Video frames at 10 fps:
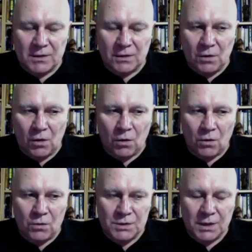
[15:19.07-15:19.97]

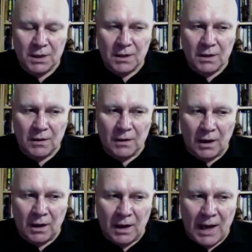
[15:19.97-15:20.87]
called
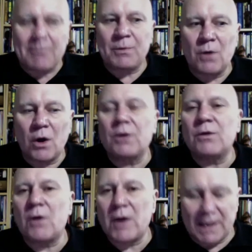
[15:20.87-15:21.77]
Abu
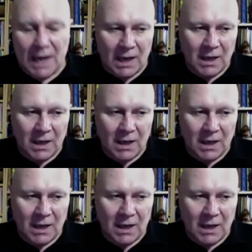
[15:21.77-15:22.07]
Horoya.